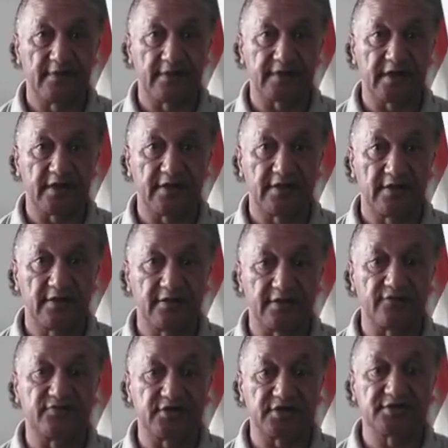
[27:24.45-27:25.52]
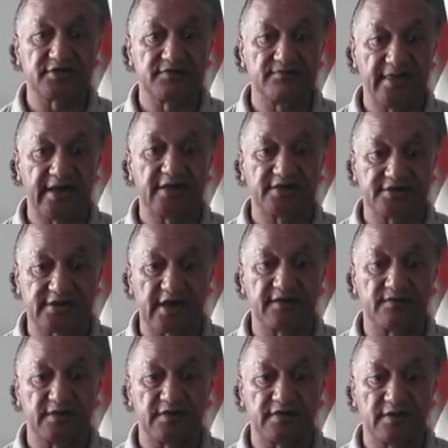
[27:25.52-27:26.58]
Okay? You've just made a
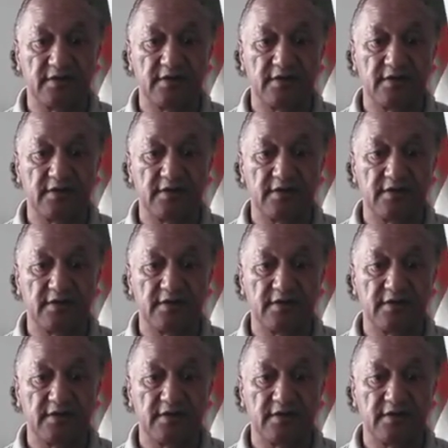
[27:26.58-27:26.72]
statement